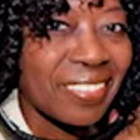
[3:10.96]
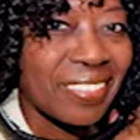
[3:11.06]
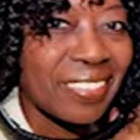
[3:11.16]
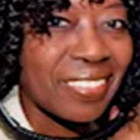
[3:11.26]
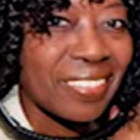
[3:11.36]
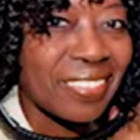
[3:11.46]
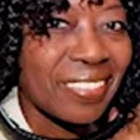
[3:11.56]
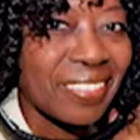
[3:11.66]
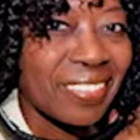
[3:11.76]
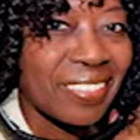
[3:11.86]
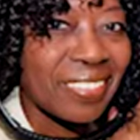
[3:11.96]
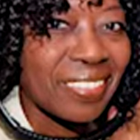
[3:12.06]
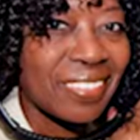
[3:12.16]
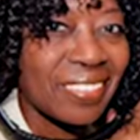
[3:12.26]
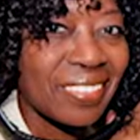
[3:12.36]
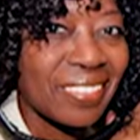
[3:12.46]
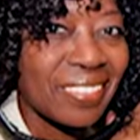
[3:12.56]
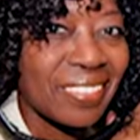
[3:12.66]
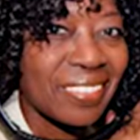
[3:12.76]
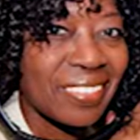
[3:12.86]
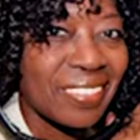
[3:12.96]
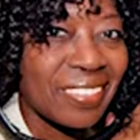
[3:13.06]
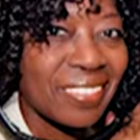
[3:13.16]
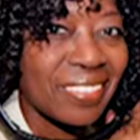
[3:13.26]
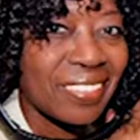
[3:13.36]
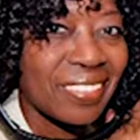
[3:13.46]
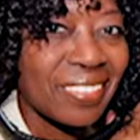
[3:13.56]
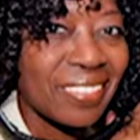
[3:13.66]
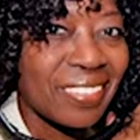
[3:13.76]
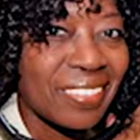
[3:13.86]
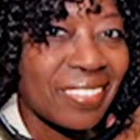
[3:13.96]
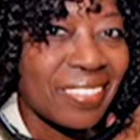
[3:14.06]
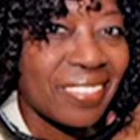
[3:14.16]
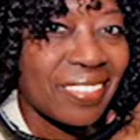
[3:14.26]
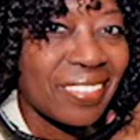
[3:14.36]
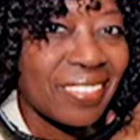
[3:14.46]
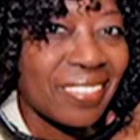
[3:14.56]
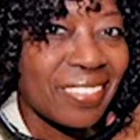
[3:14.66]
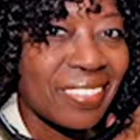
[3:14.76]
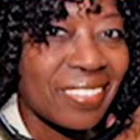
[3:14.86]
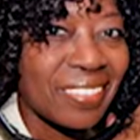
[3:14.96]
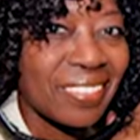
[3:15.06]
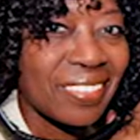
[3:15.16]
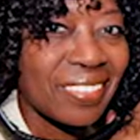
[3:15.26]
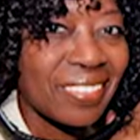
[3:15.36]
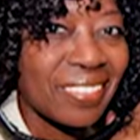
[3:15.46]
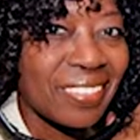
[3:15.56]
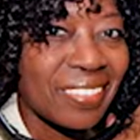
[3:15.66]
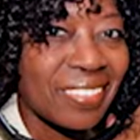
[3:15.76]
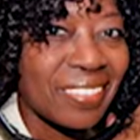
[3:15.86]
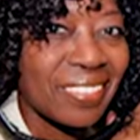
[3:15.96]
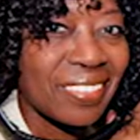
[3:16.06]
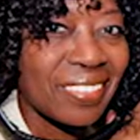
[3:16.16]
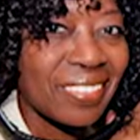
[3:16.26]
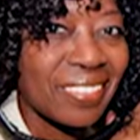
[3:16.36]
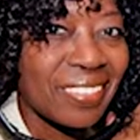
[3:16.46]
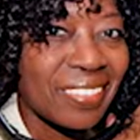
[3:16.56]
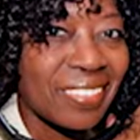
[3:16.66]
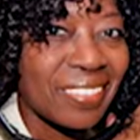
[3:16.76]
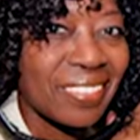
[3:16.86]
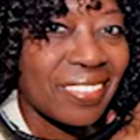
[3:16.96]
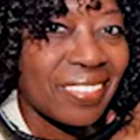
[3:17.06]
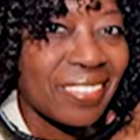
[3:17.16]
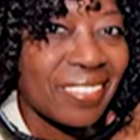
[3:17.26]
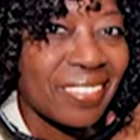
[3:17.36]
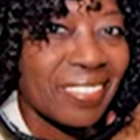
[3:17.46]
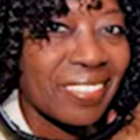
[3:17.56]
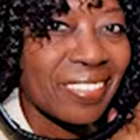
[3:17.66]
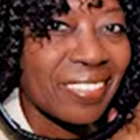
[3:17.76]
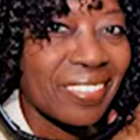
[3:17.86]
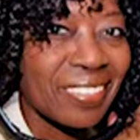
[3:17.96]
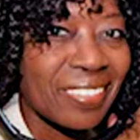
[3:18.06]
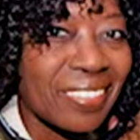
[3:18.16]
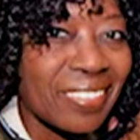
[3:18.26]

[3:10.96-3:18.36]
(not speaking)